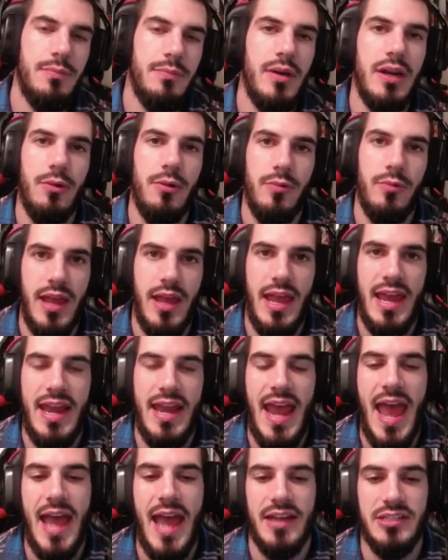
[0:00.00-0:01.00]
but it
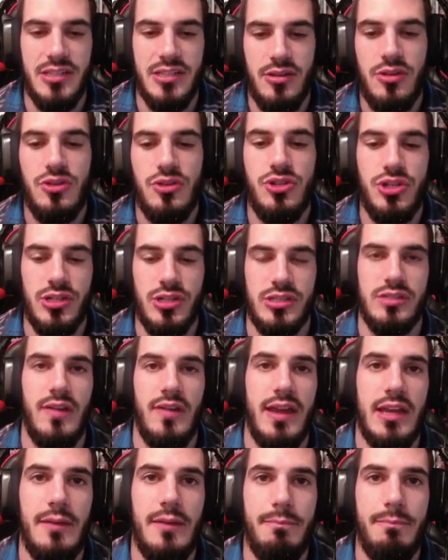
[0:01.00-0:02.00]
acts just
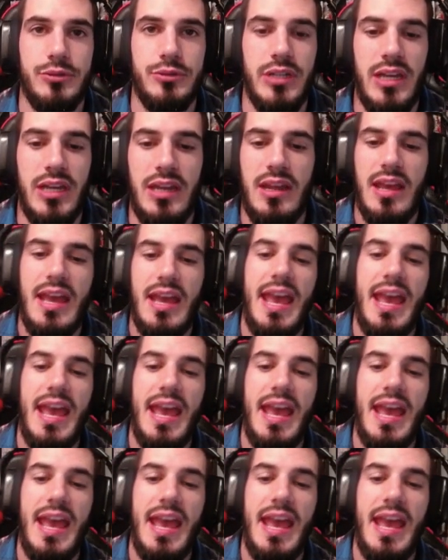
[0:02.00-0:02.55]
like a bleed,